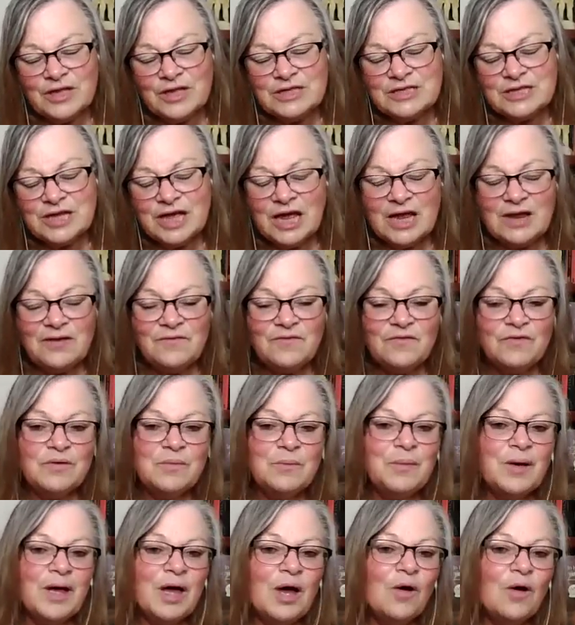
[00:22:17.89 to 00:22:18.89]
contain
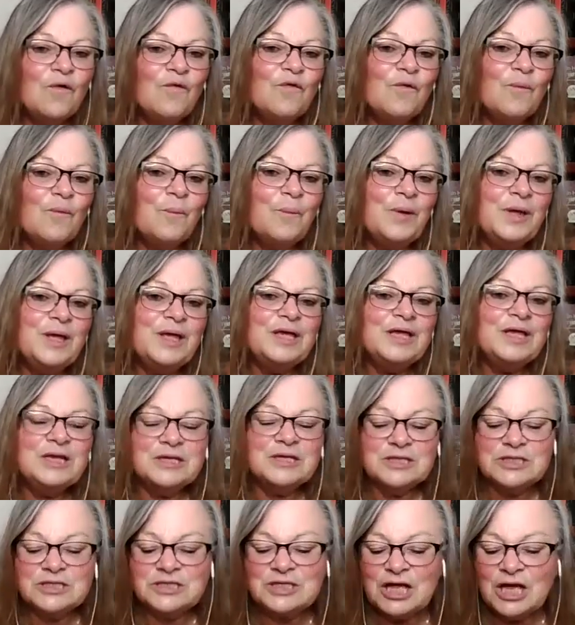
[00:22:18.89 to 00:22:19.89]
very powerful
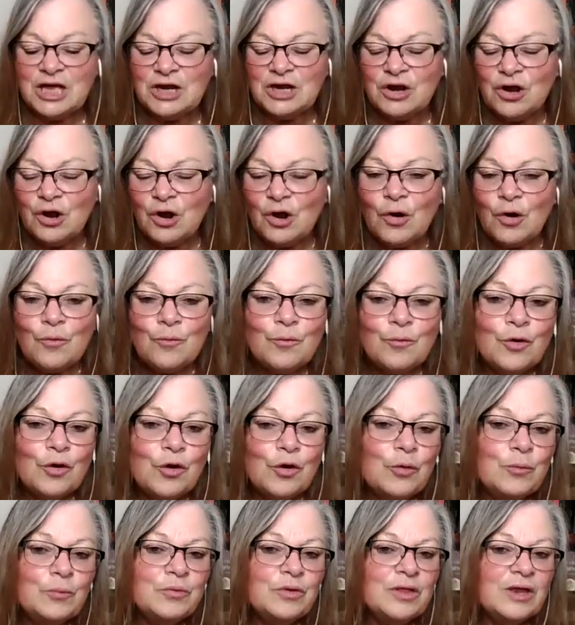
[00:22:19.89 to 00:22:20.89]
beings that
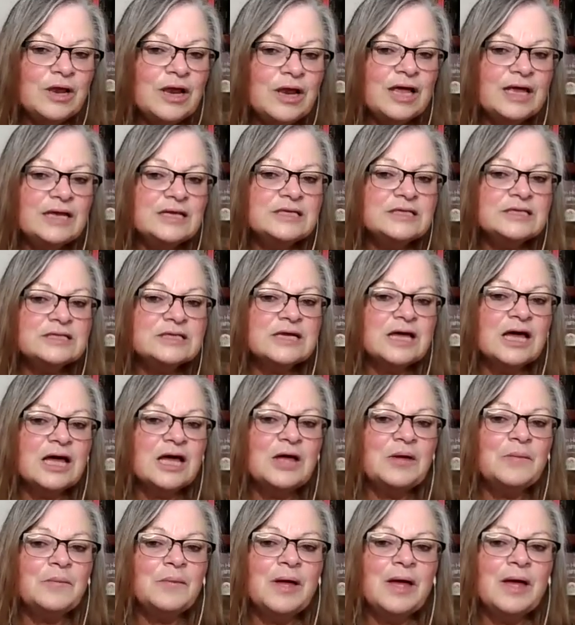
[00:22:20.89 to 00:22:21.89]
roam the
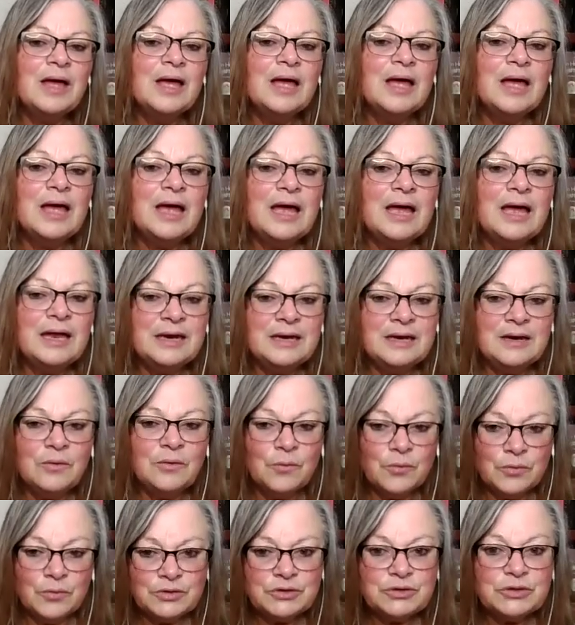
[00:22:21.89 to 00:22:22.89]
landscape
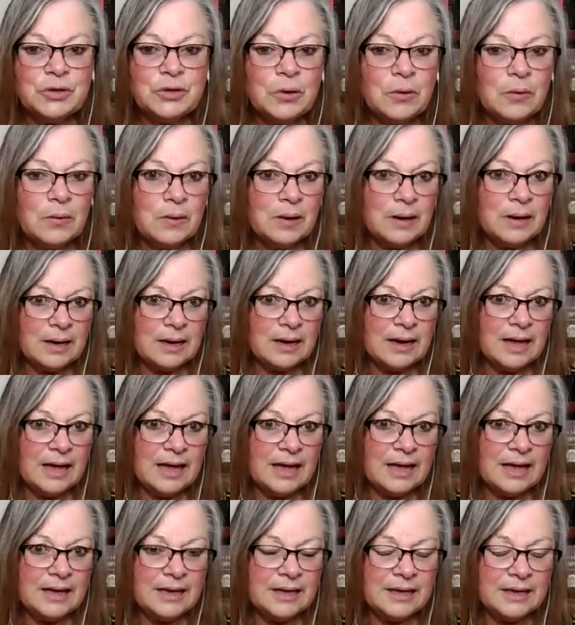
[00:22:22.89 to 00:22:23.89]
and also
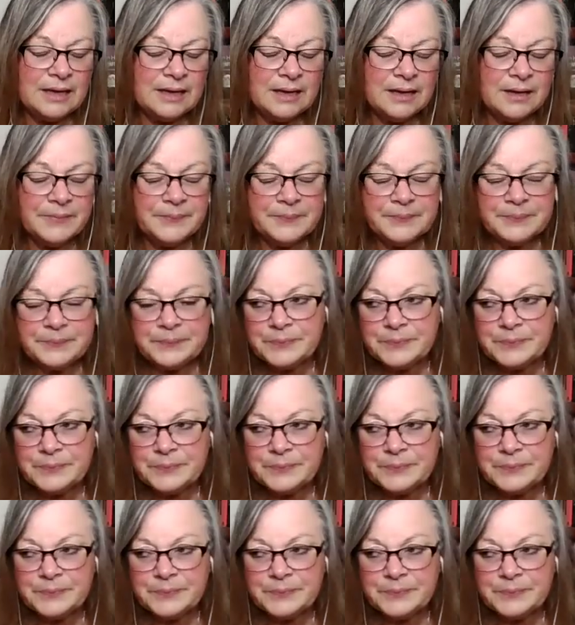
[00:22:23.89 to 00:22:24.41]
lay